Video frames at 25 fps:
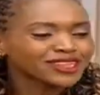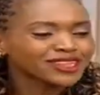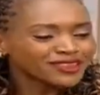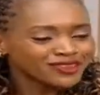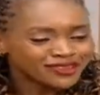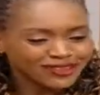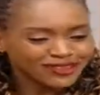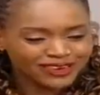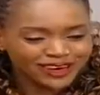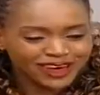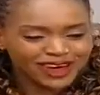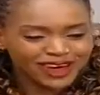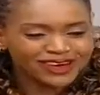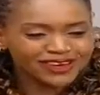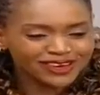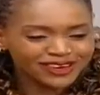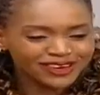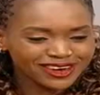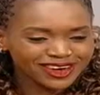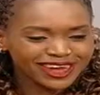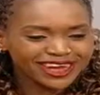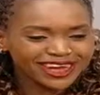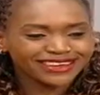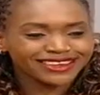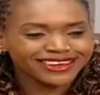But for now,
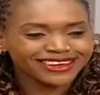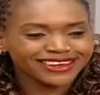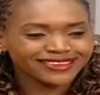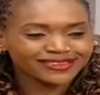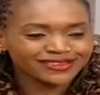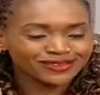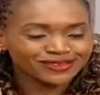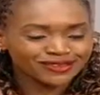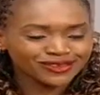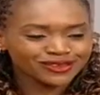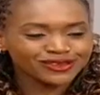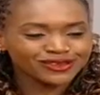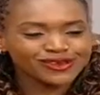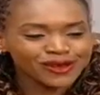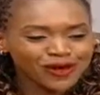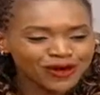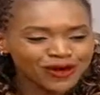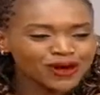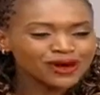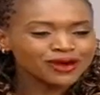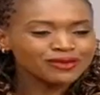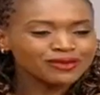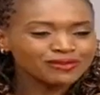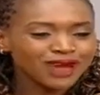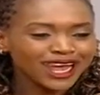I just put
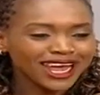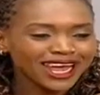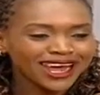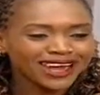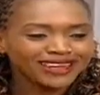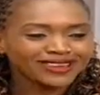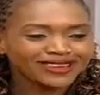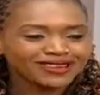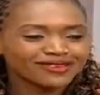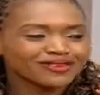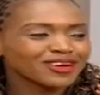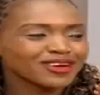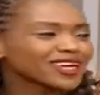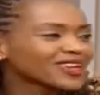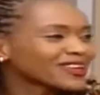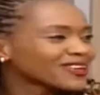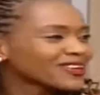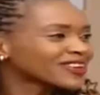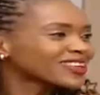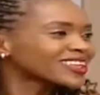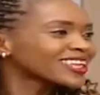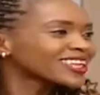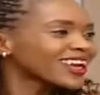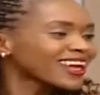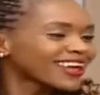all my heart to my
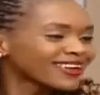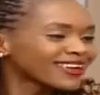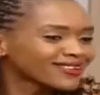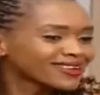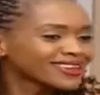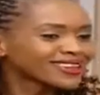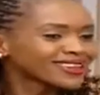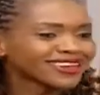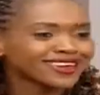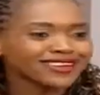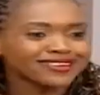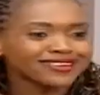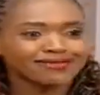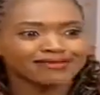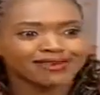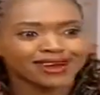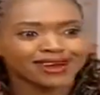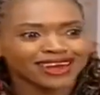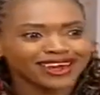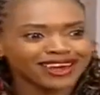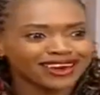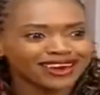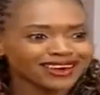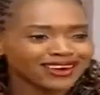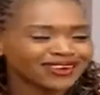daughter. We just
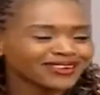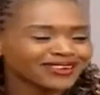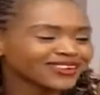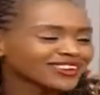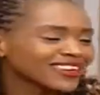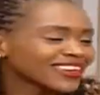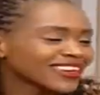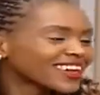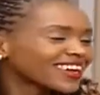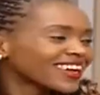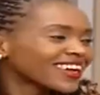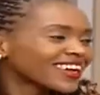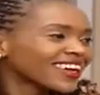play around.